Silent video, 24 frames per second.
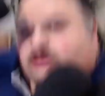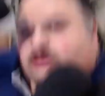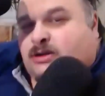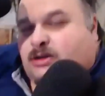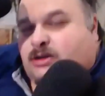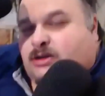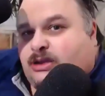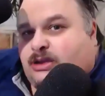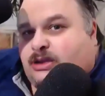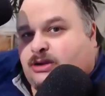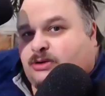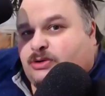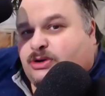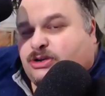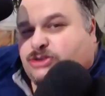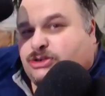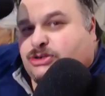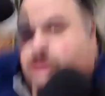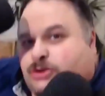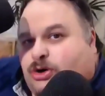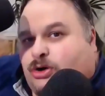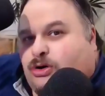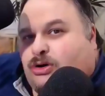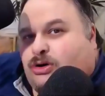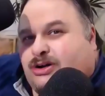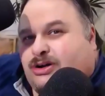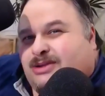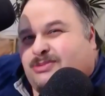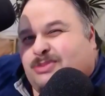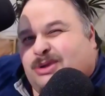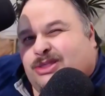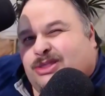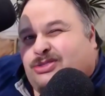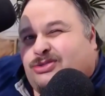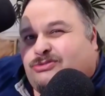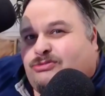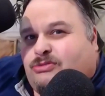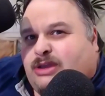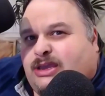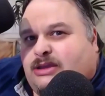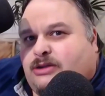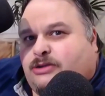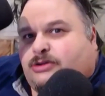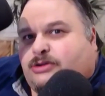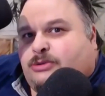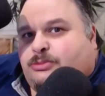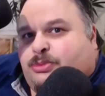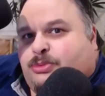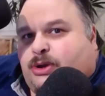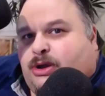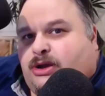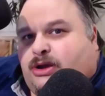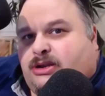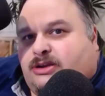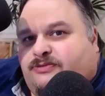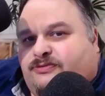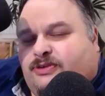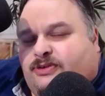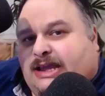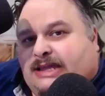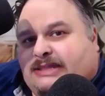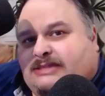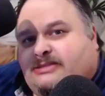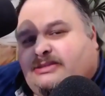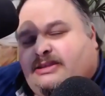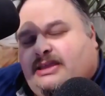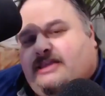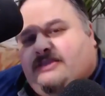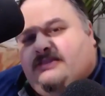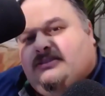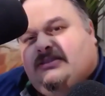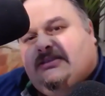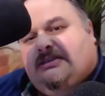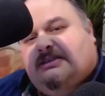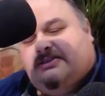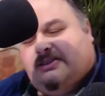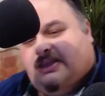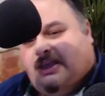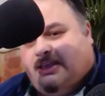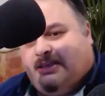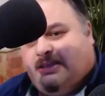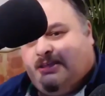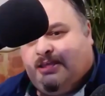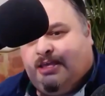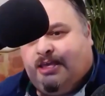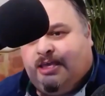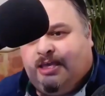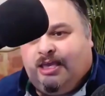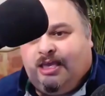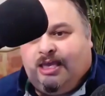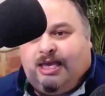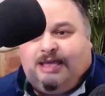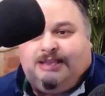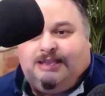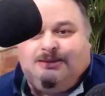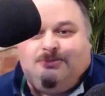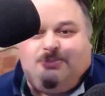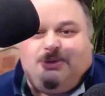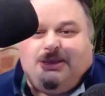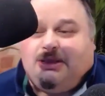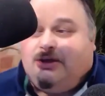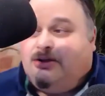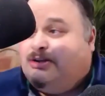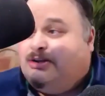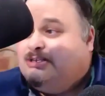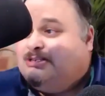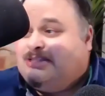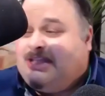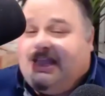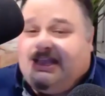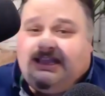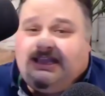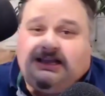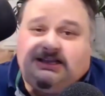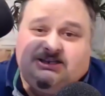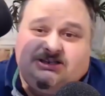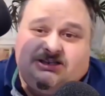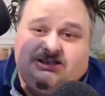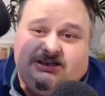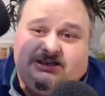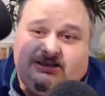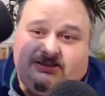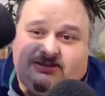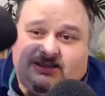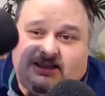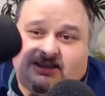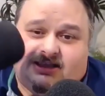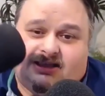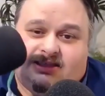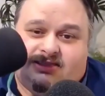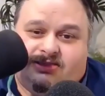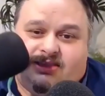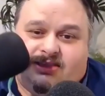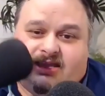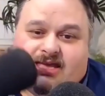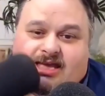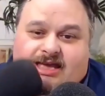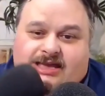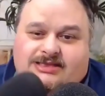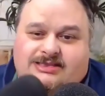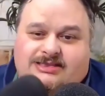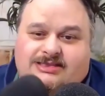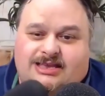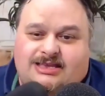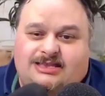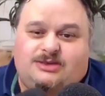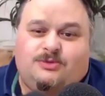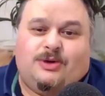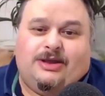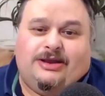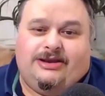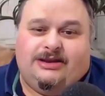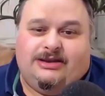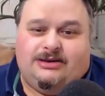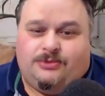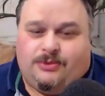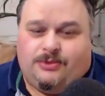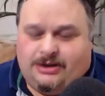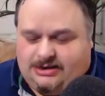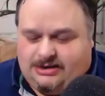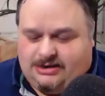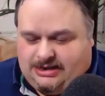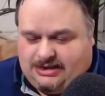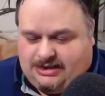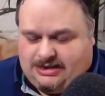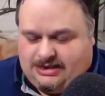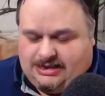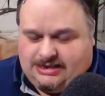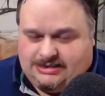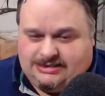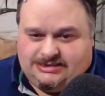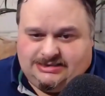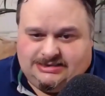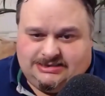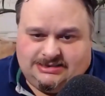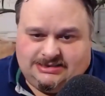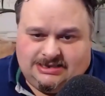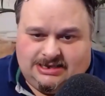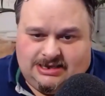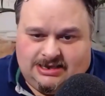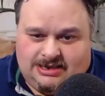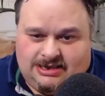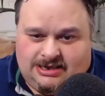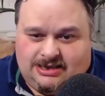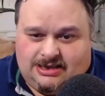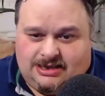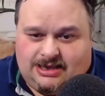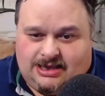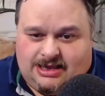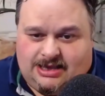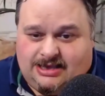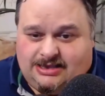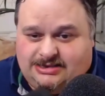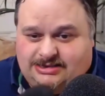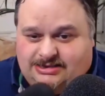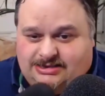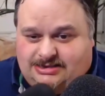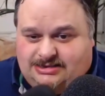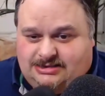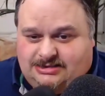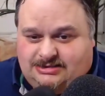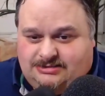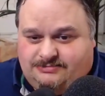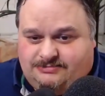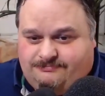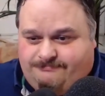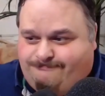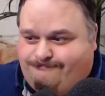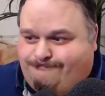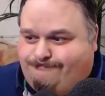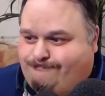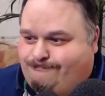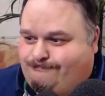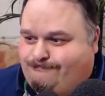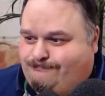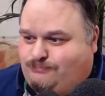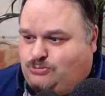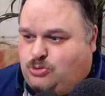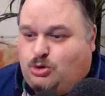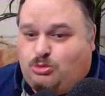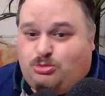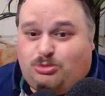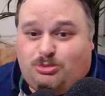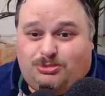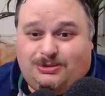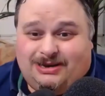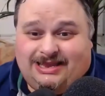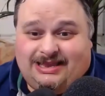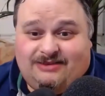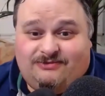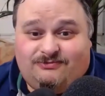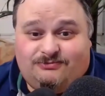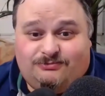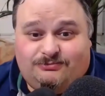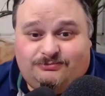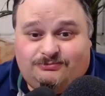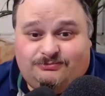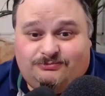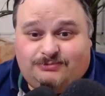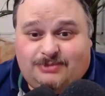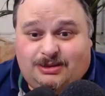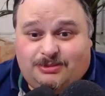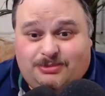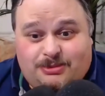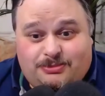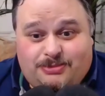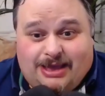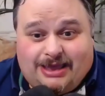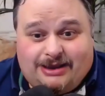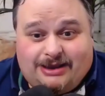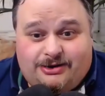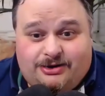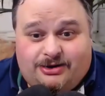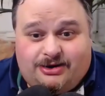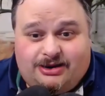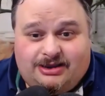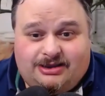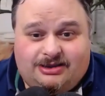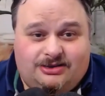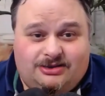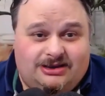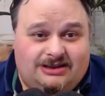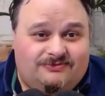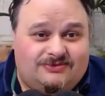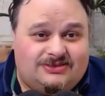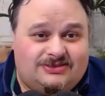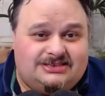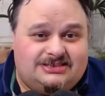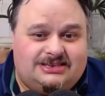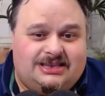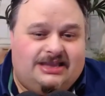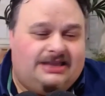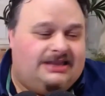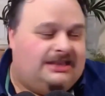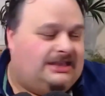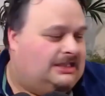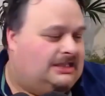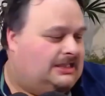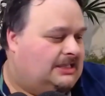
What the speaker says: because you're talking about £300 for it and the thing. And to be honest, I actually think the AT2020 is probably even maybe better, I could even say,